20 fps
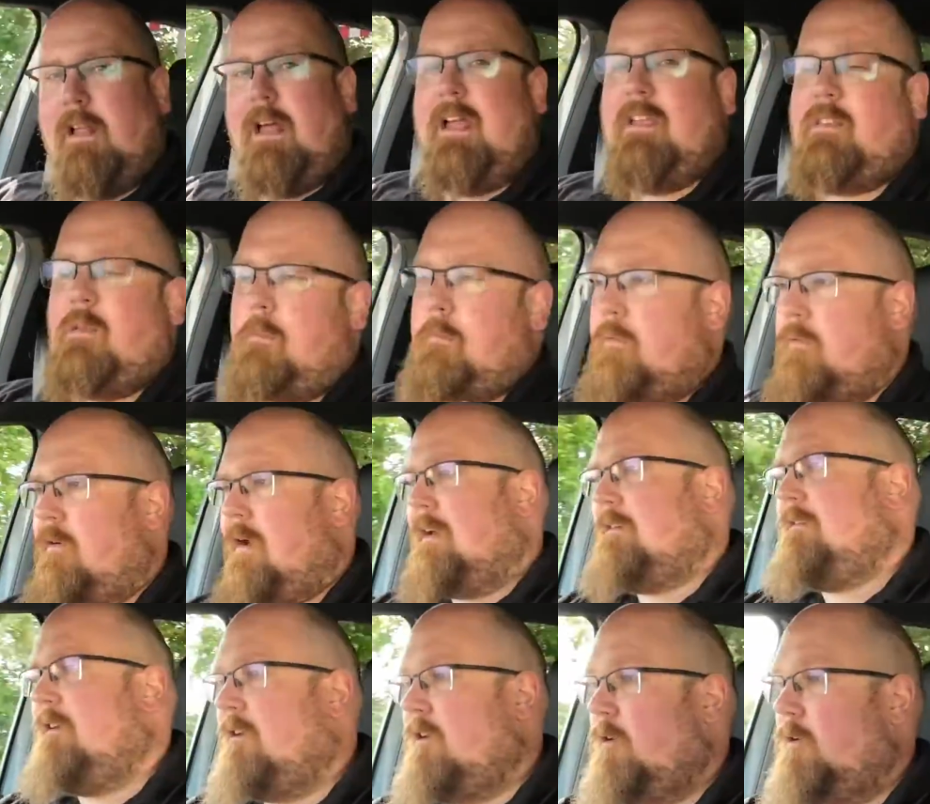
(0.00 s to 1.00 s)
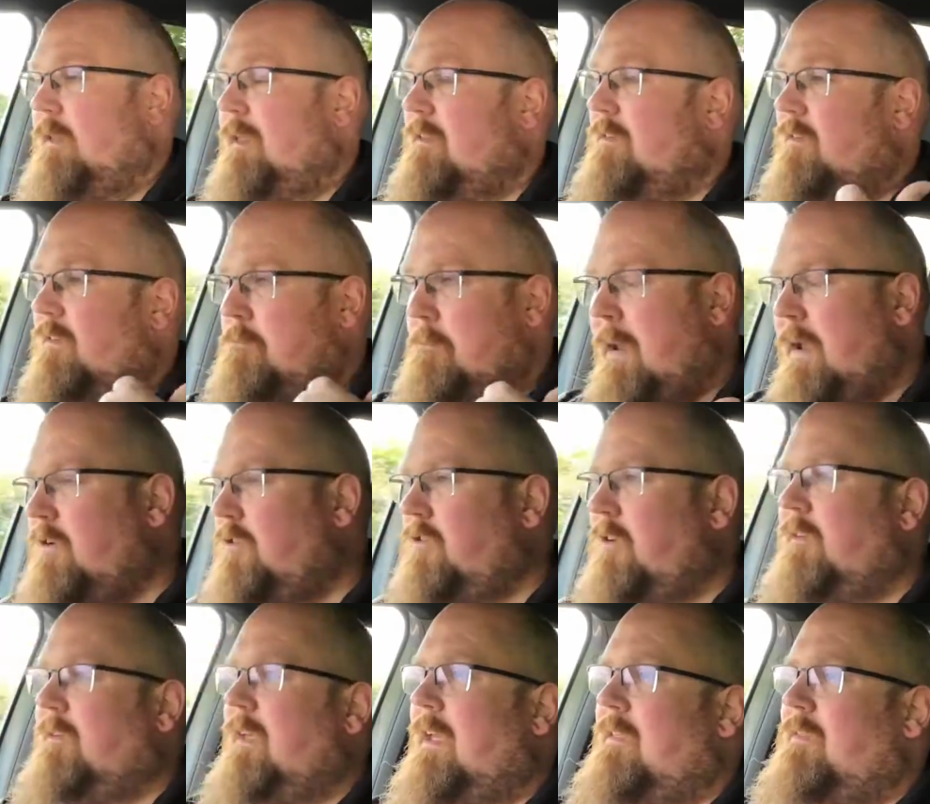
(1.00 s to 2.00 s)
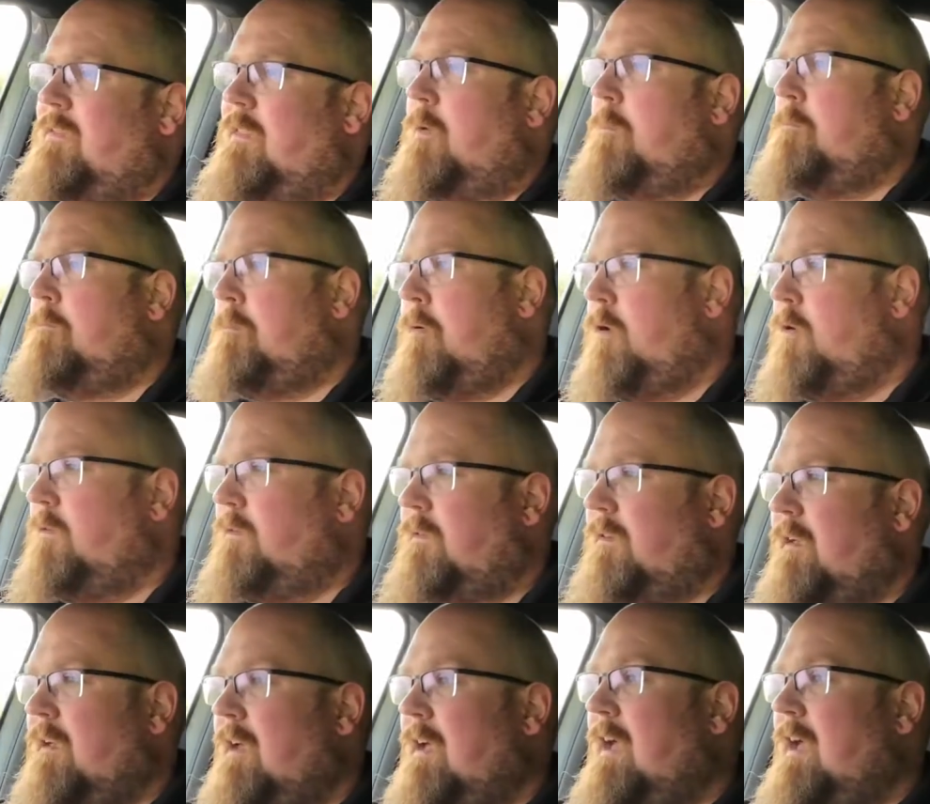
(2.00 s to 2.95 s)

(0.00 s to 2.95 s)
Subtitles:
it's practical, it's spacious in the boot,